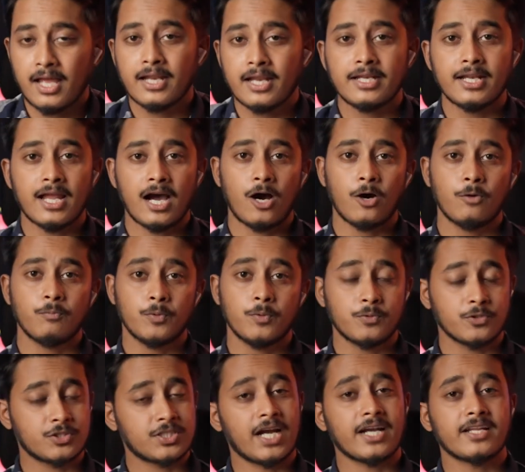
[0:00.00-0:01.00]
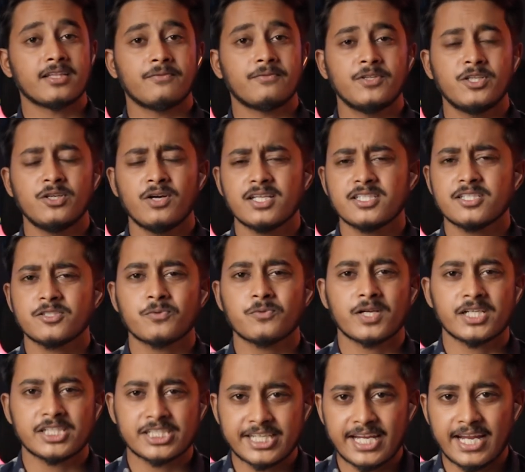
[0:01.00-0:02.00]
Now, before starting the video, I just
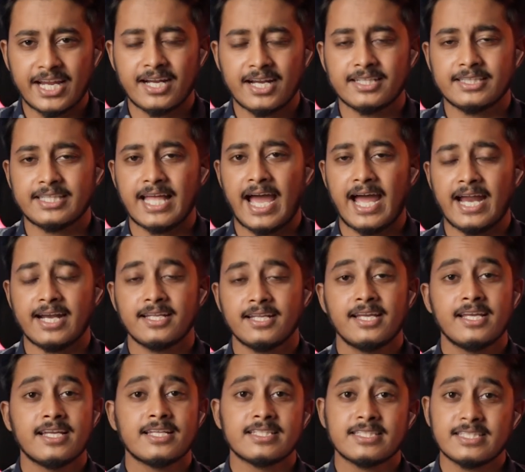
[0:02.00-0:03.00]
want to share that